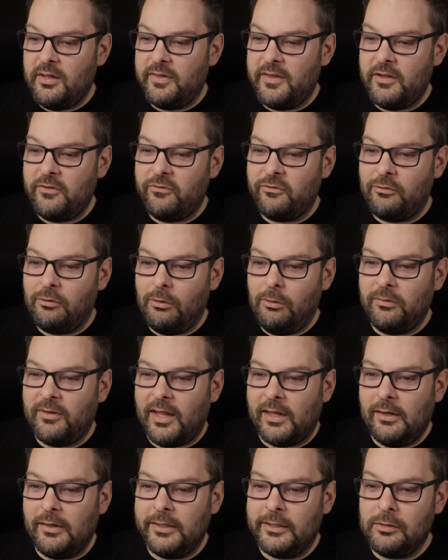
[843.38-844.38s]
Then scroll
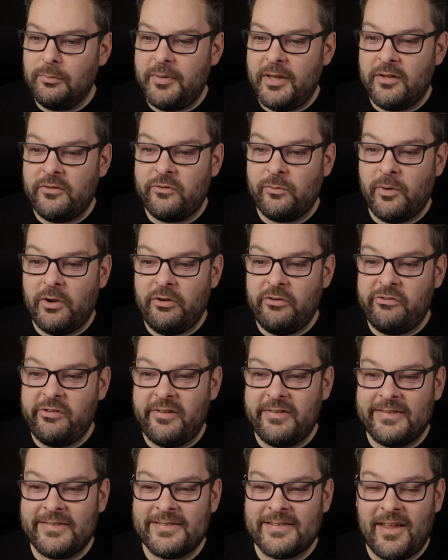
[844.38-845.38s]
down a little bit to where it
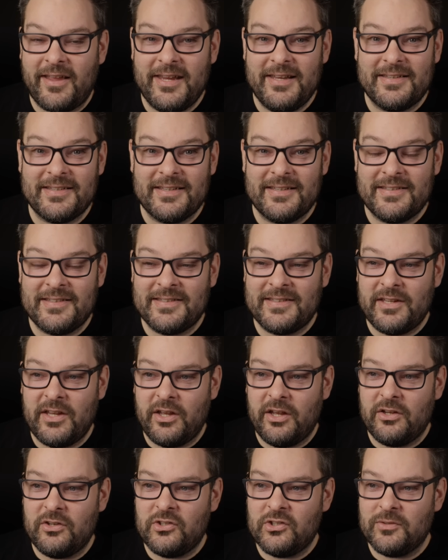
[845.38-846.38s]
says site
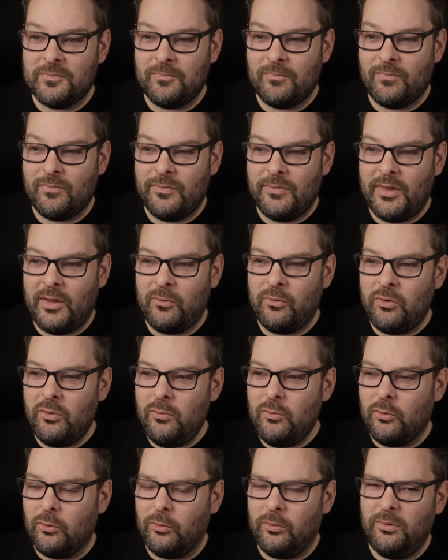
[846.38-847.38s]
search. Now
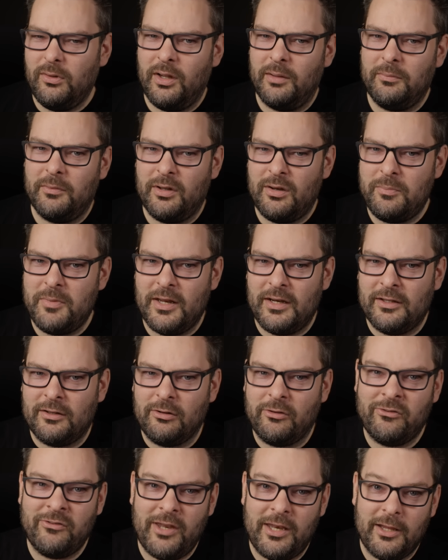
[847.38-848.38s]
Google, I'm going to be a
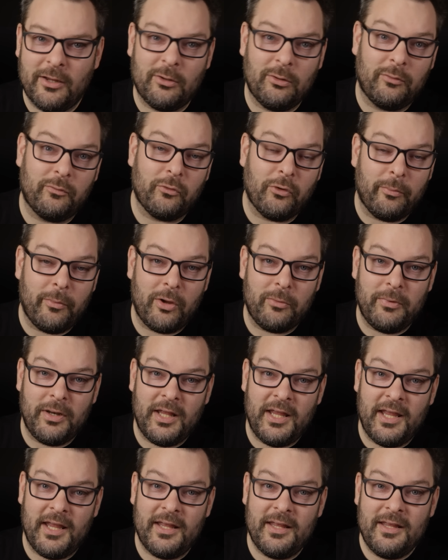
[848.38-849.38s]
little cynical for a
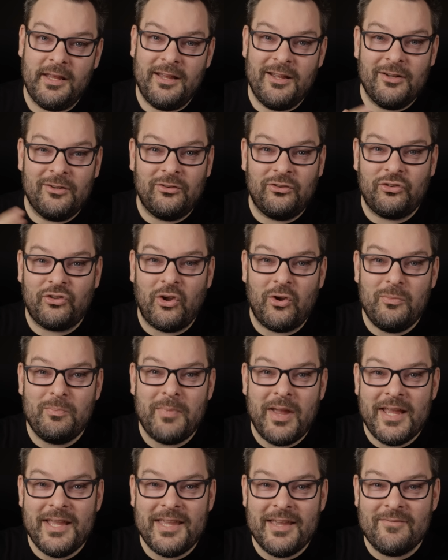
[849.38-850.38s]
moment here,
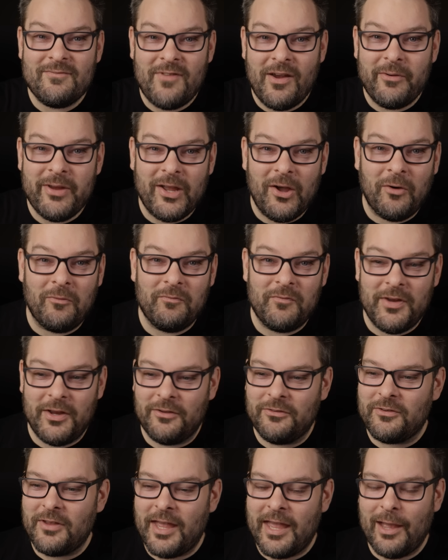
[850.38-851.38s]
don't make it very
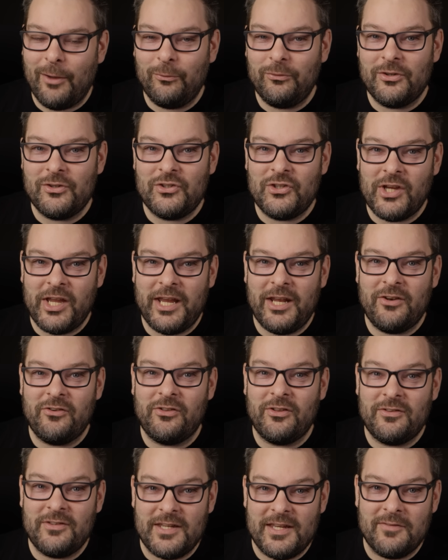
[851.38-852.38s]
obvious how to
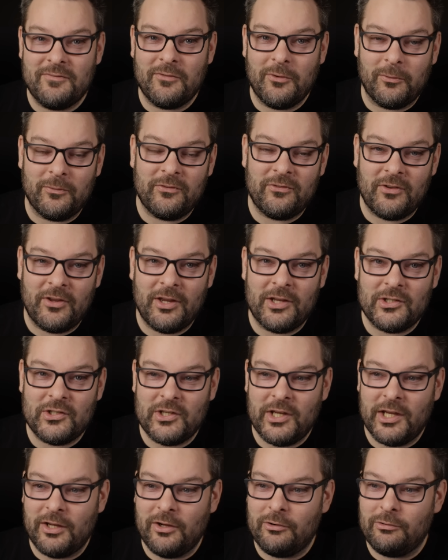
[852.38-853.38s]
change the default
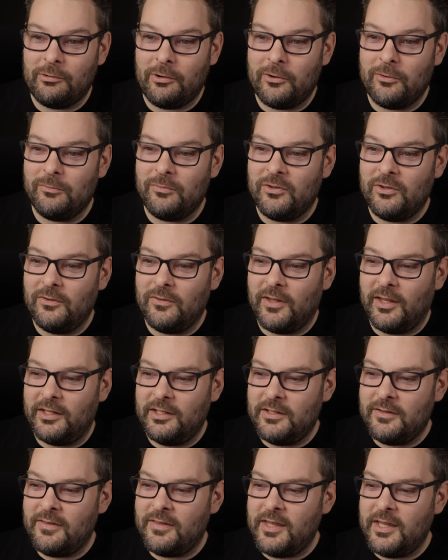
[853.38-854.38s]
search in Chrome, do they?
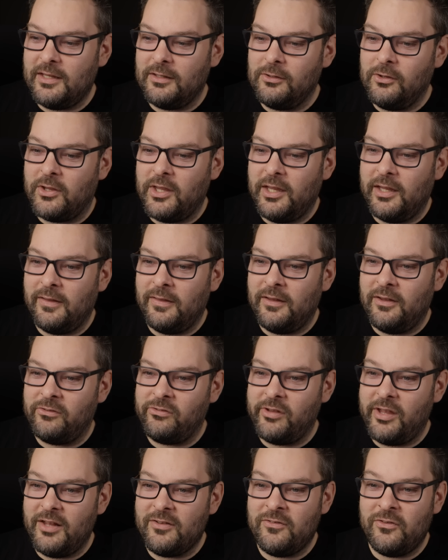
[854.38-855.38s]
You'd think looking at
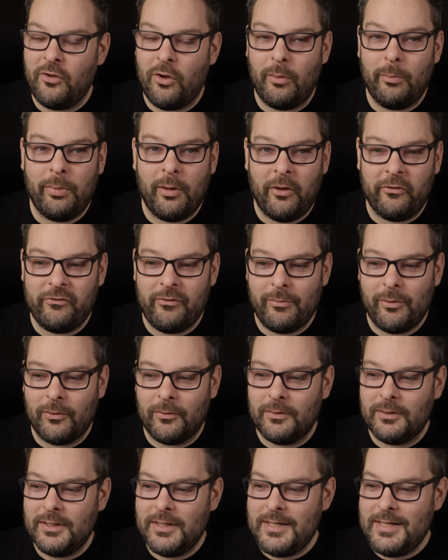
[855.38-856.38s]
this that it's not
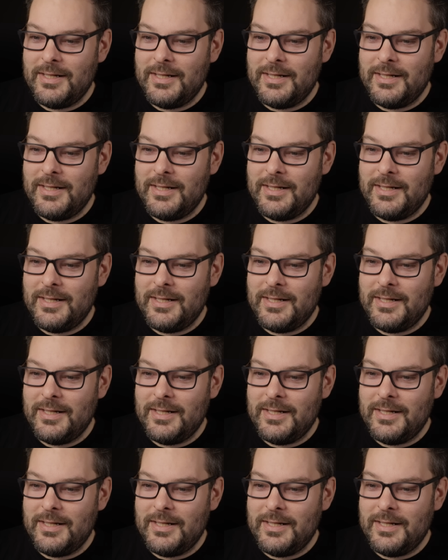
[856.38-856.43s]
possible.